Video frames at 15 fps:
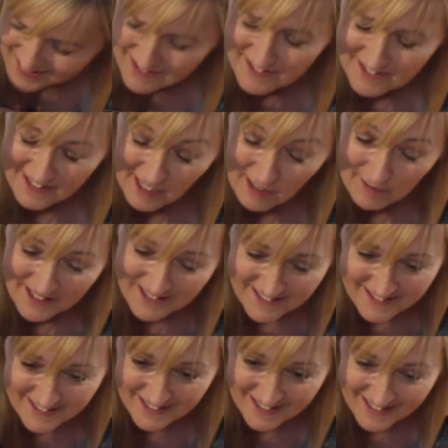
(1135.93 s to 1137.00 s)
So
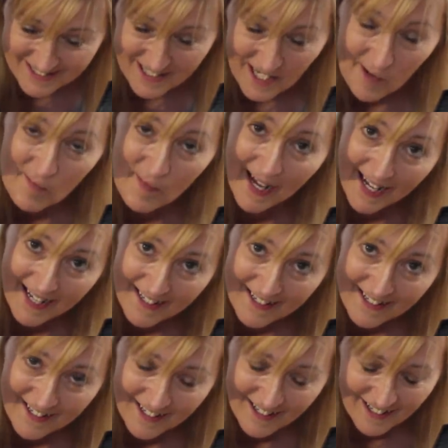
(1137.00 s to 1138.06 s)
it's, uh, it's come back
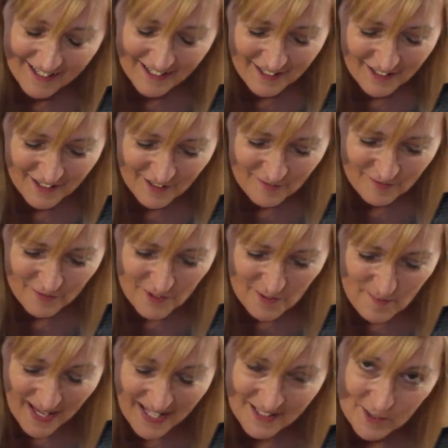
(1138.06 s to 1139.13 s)
uh, for the
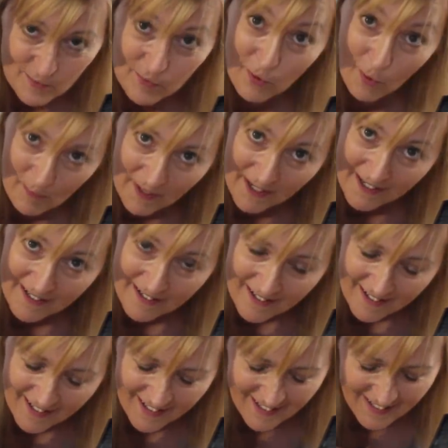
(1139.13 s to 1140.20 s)
bend proper
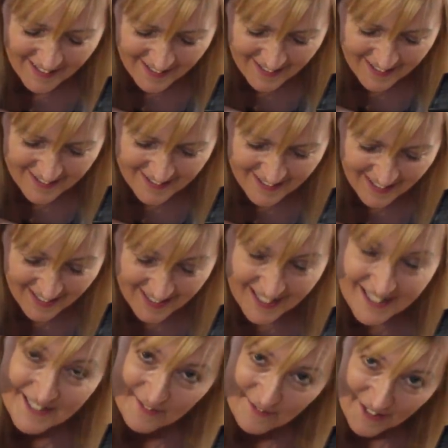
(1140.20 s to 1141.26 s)
in a later